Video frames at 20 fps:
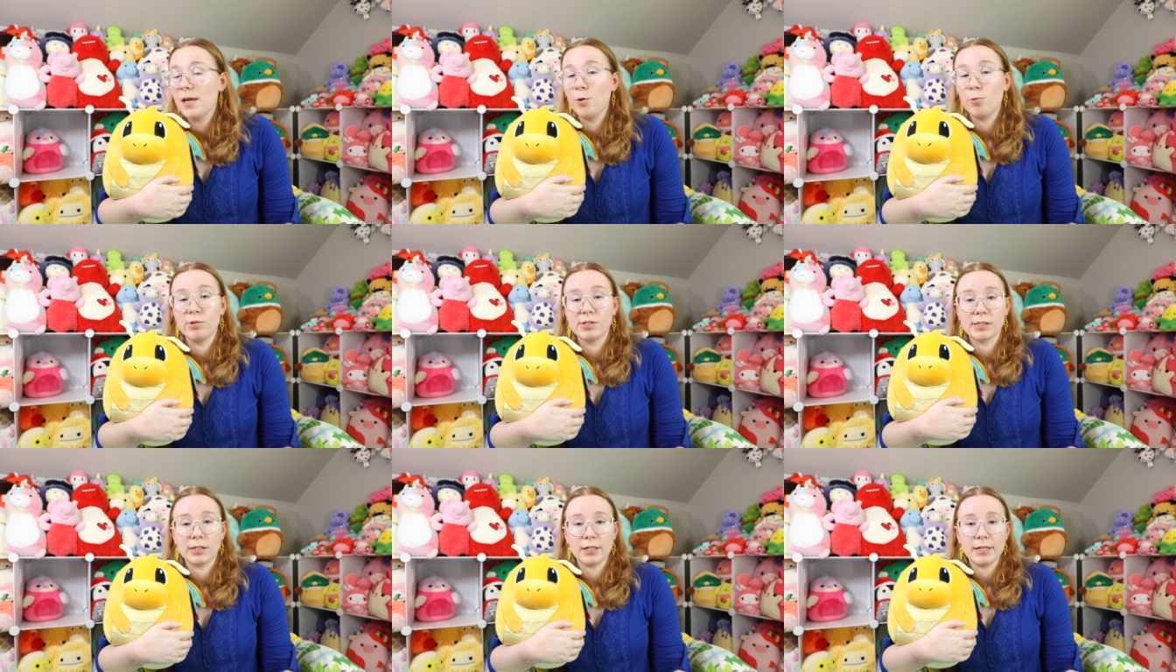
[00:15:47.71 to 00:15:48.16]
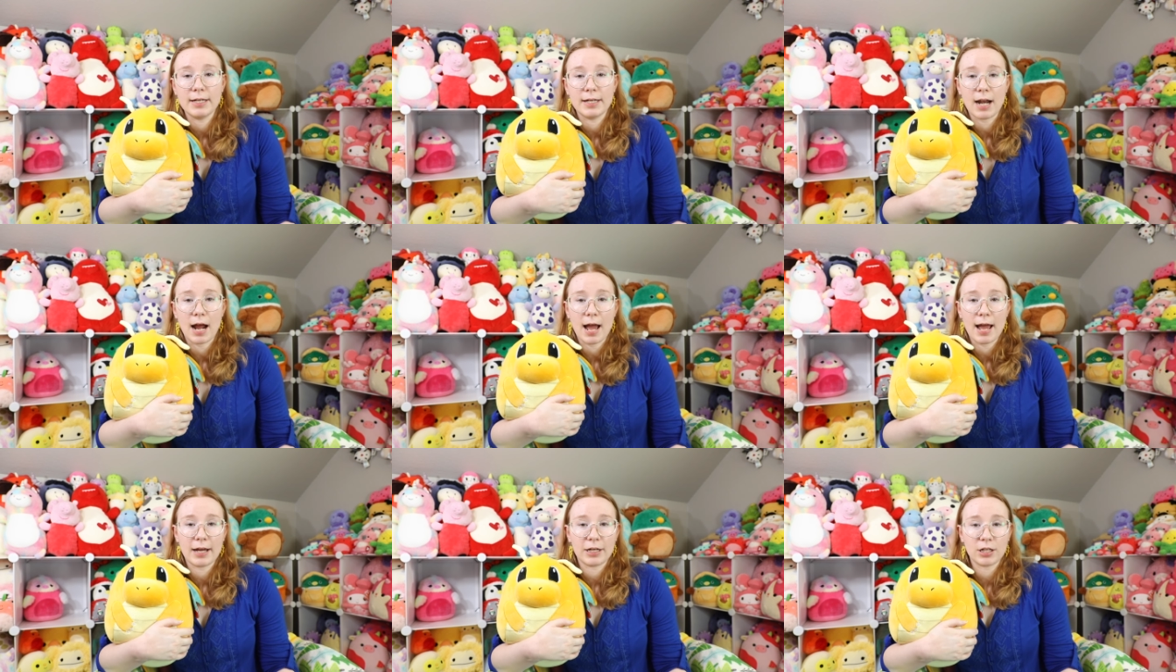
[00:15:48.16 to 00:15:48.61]
It was lit.
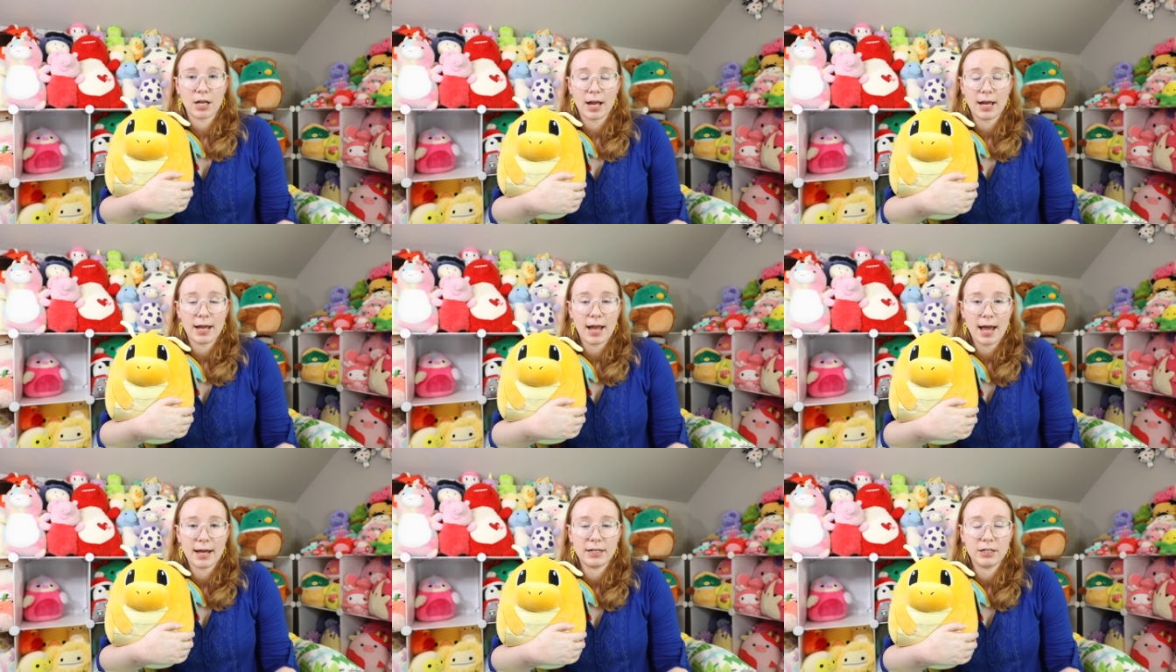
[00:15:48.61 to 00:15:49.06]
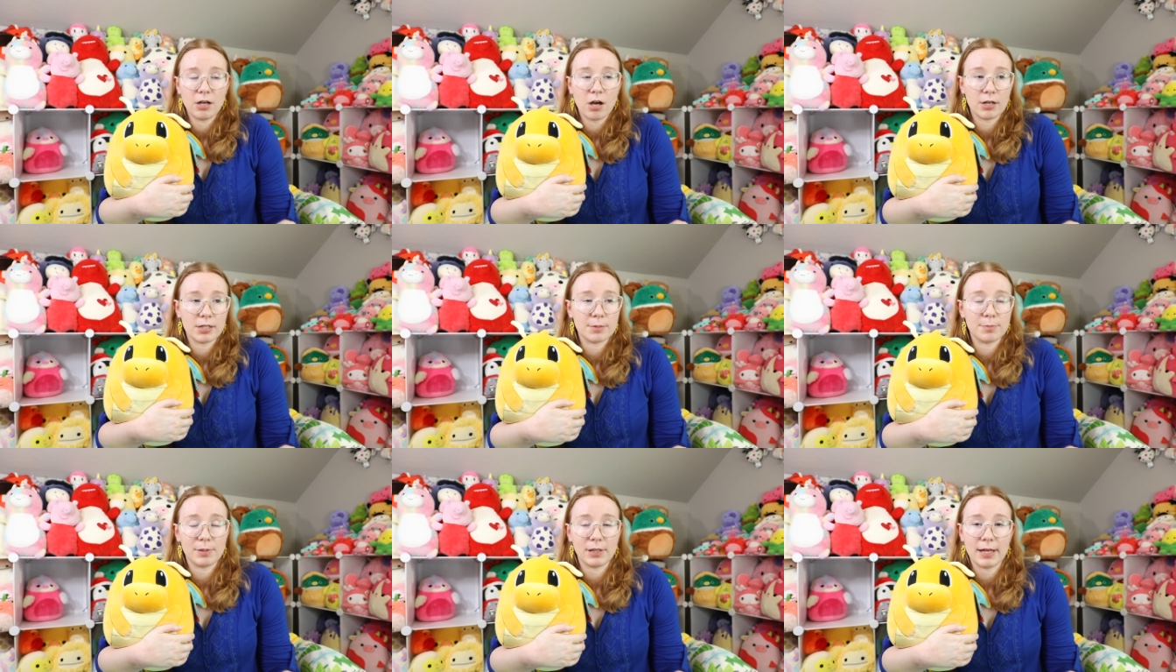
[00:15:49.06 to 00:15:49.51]
I, I hadn't
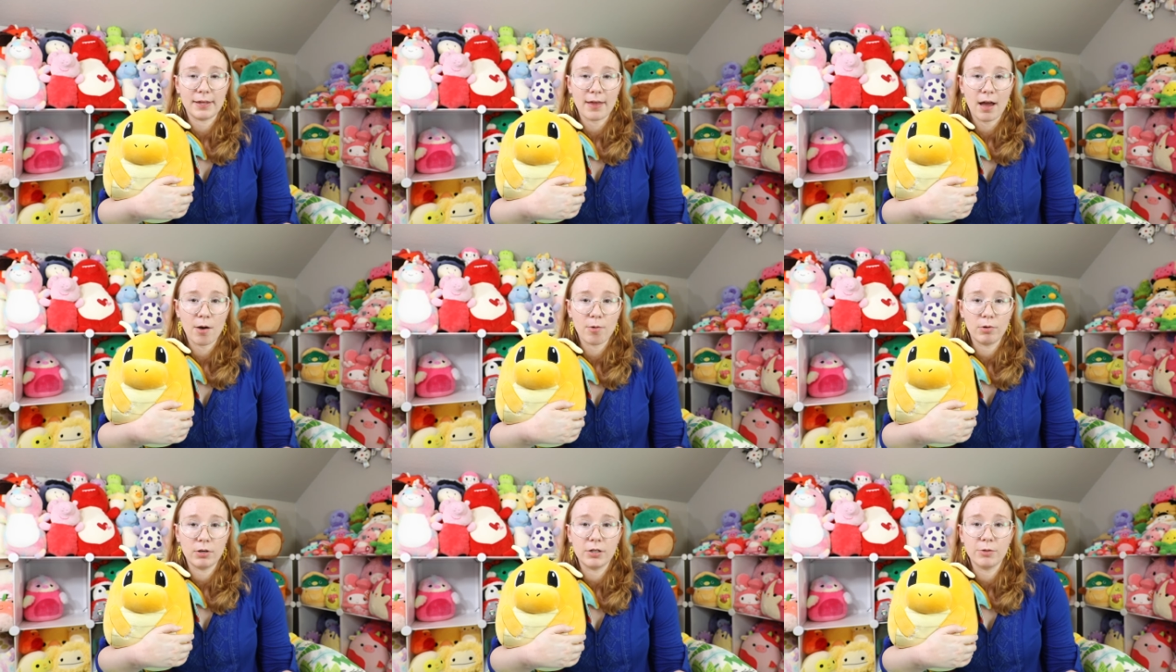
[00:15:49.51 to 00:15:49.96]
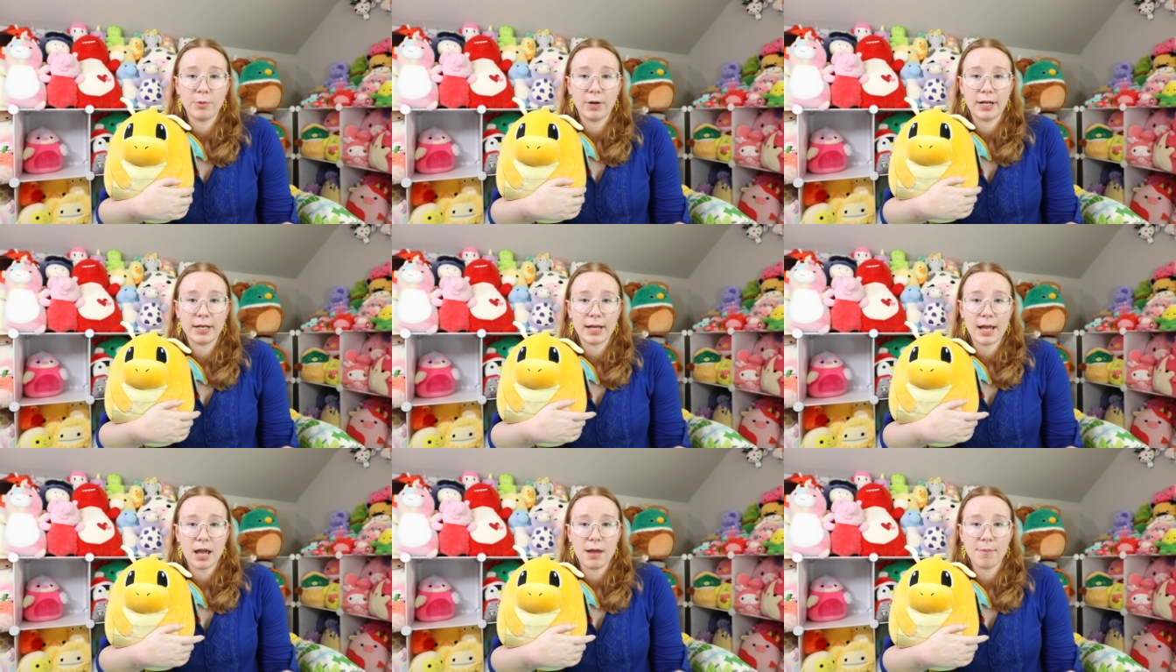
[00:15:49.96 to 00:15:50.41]
got to play that one when
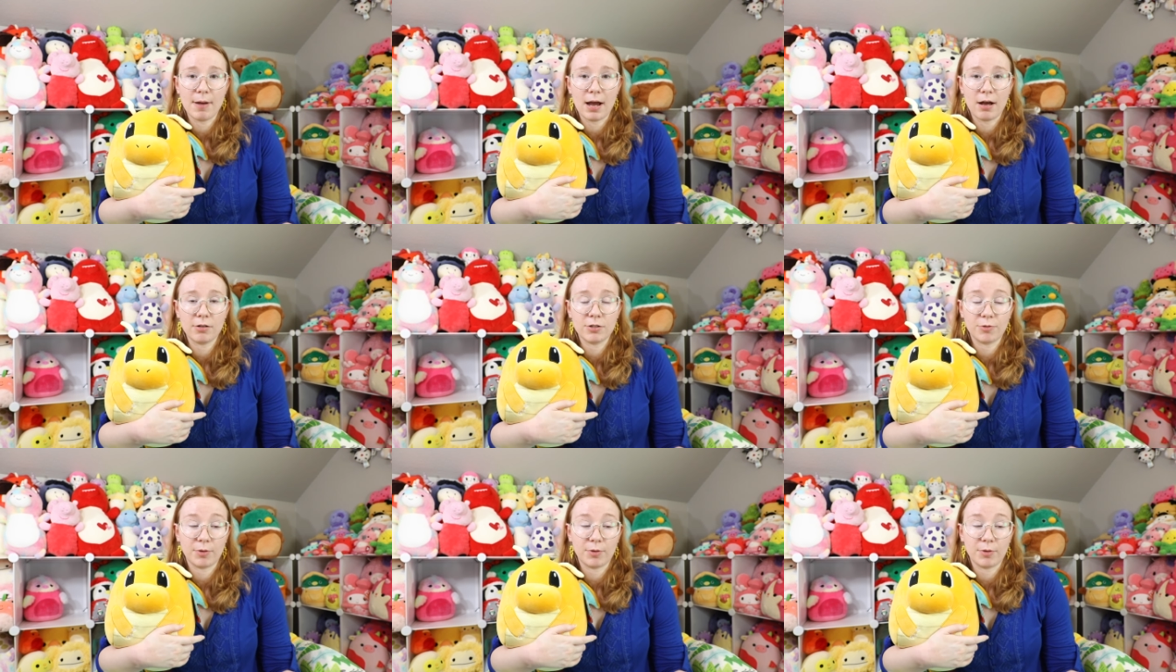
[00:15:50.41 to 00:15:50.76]
it came out,